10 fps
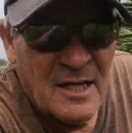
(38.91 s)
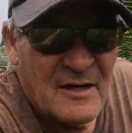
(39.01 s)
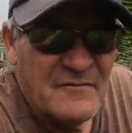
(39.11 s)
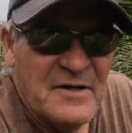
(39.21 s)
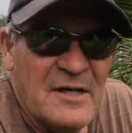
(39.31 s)

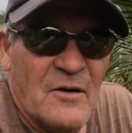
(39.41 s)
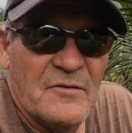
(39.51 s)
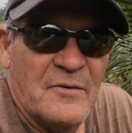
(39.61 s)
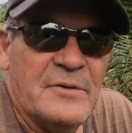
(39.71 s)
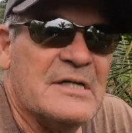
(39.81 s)
a video
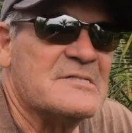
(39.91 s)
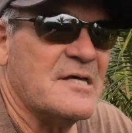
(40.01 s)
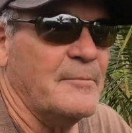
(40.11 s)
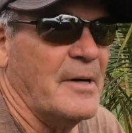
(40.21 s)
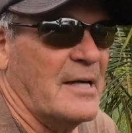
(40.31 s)
that we can
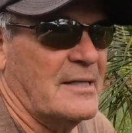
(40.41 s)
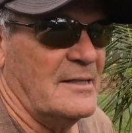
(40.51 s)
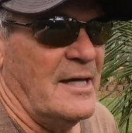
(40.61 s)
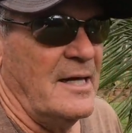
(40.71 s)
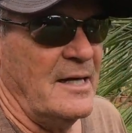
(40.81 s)
set back
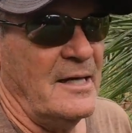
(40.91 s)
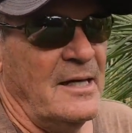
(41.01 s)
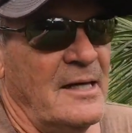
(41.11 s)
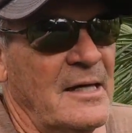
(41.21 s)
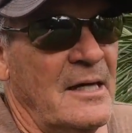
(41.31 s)
and
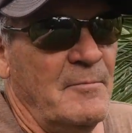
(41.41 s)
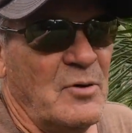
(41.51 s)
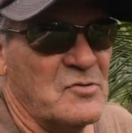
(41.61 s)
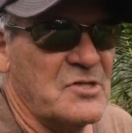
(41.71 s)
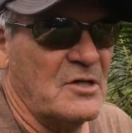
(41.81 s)

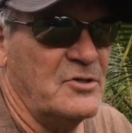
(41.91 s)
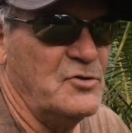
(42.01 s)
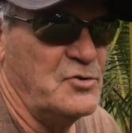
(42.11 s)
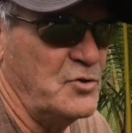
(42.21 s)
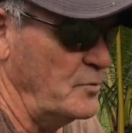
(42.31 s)
post on
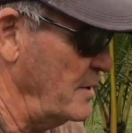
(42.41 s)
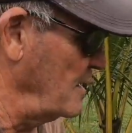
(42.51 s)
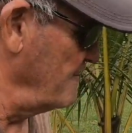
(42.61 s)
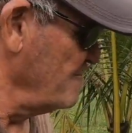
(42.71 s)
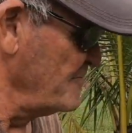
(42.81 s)
YouTube.
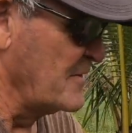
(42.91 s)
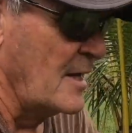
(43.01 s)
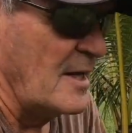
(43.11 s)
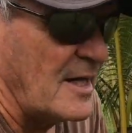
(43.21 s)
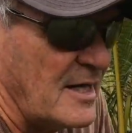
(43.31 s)

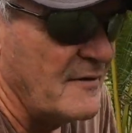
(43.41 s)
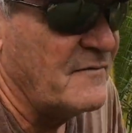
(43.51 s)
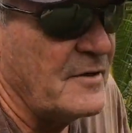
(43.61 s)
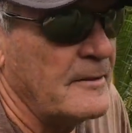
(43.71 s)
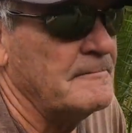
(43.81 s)
I
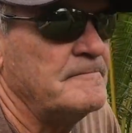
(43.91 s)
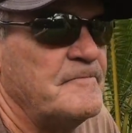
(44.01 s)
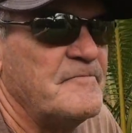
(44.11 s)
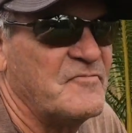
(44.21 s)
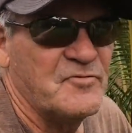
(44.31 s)
have
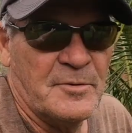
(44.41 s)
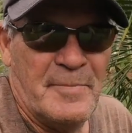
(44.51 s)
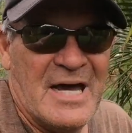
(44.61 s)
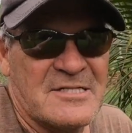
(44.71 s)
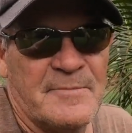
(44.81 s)
for the
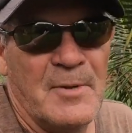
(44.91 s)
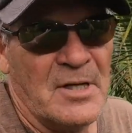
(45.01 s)
past